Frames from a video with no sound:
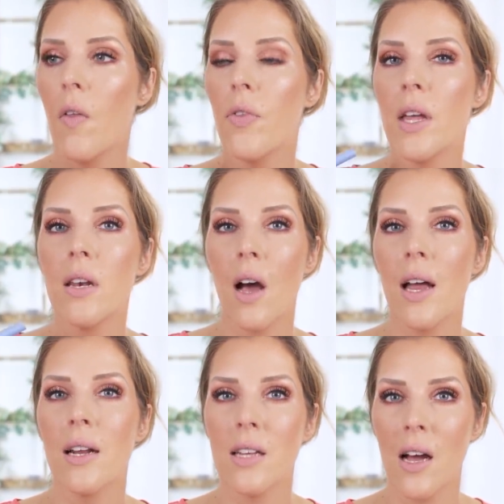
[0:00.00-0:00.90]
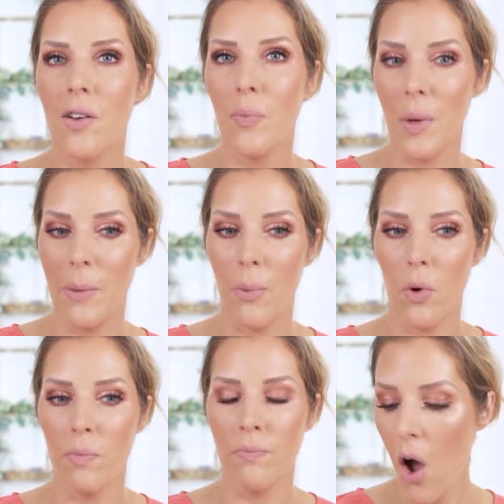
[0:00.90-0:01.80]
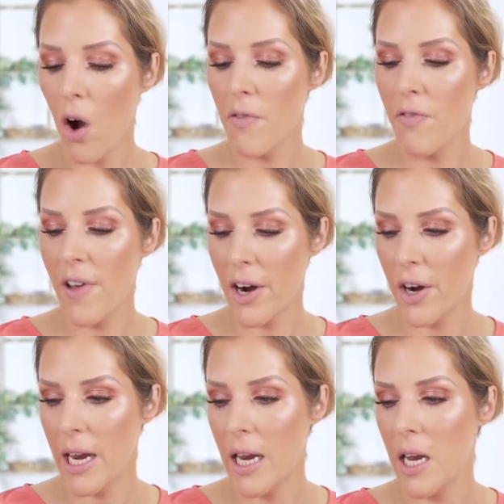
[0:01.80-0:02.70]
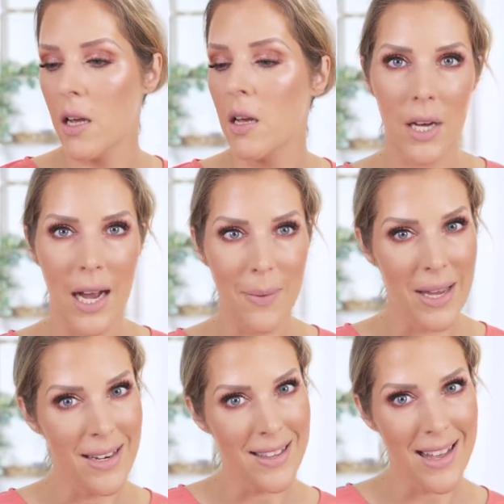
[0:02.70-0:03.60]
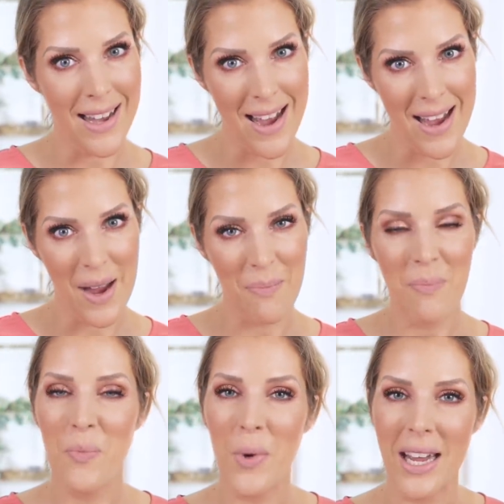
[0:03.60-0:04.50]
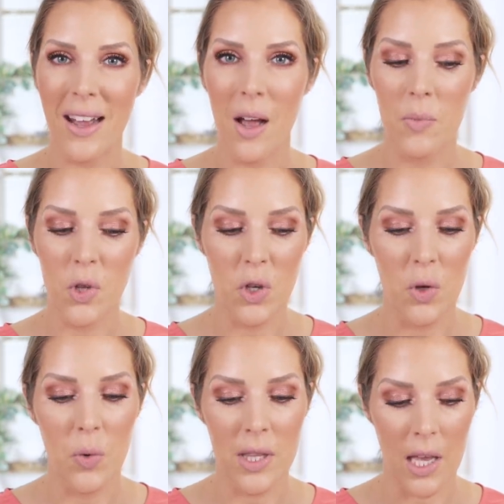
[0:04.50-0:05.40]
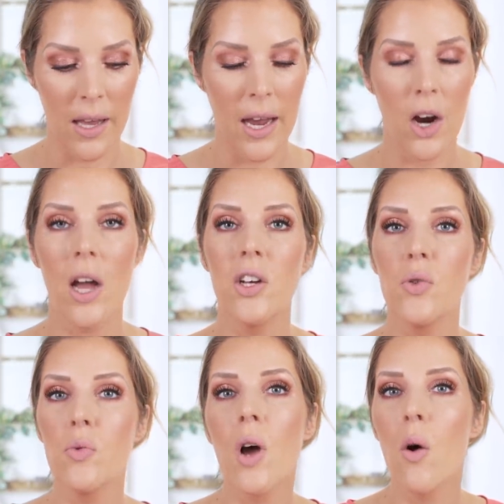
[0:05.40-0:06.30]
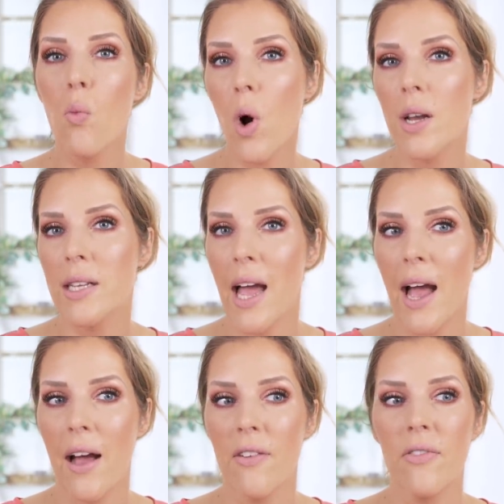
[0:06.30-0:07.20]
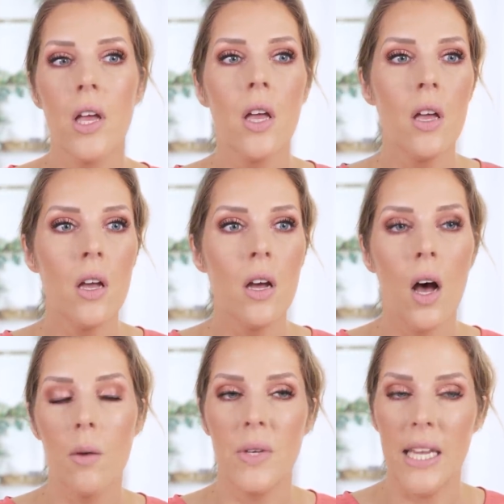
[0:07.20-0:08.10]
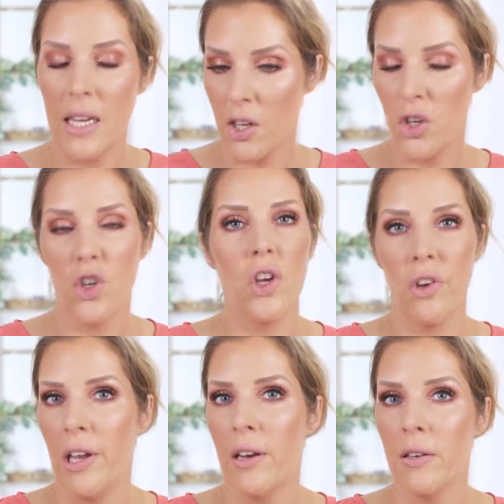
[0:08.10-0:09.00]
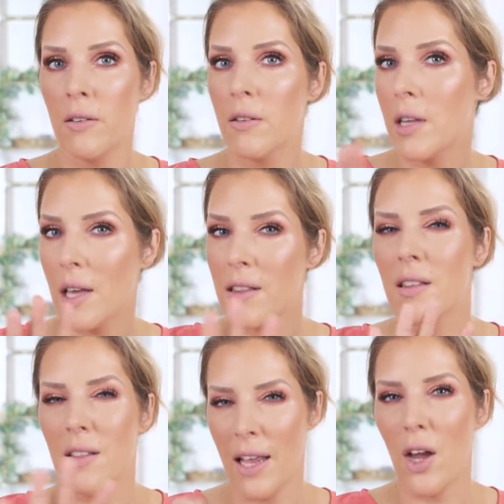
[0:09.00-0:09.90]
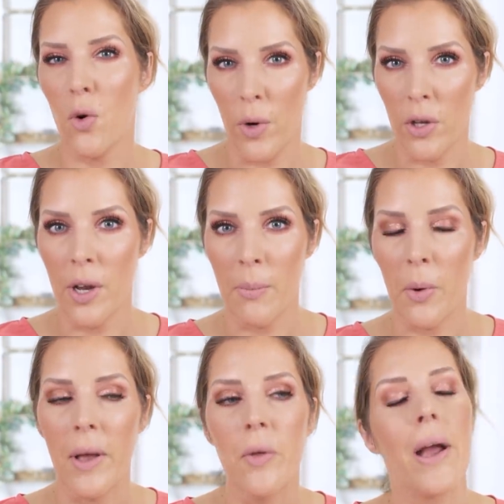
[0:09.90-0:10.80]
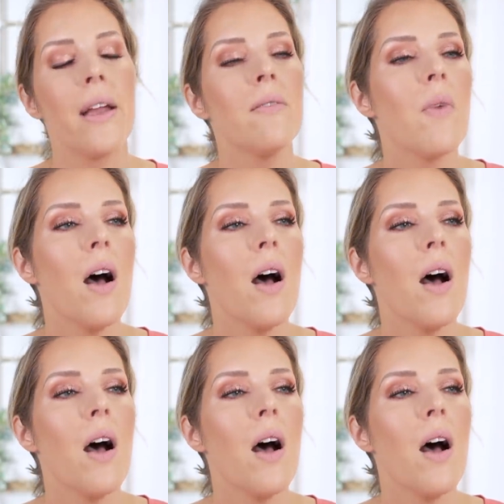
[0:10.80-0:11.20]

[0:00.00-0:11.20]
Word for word: that not a ton of people are very high maintenance like I am when it comes to skincare and do not want to have umpteen cajillion, that's like a real number by the way,